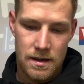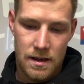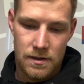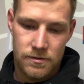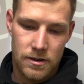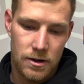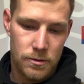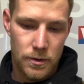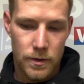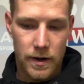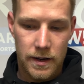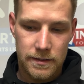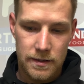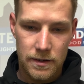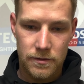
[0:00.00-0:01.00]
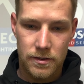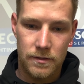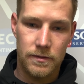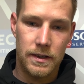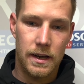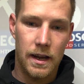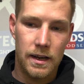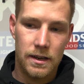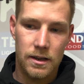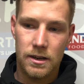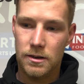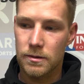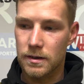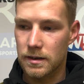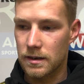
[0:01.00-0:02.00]
I thought we were at it from the get
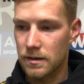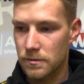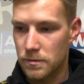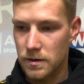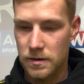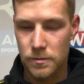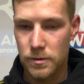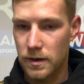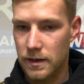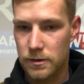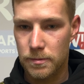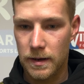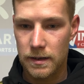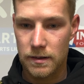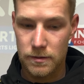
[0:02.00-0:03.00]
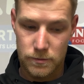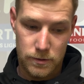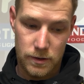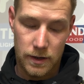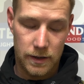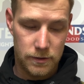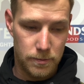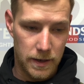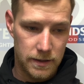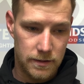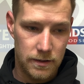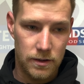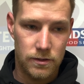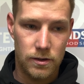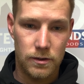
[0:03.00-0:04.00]
go, and we were expect we were
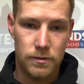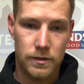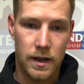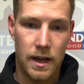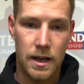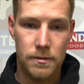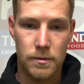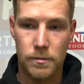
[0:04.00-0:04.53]
expecting a tough game,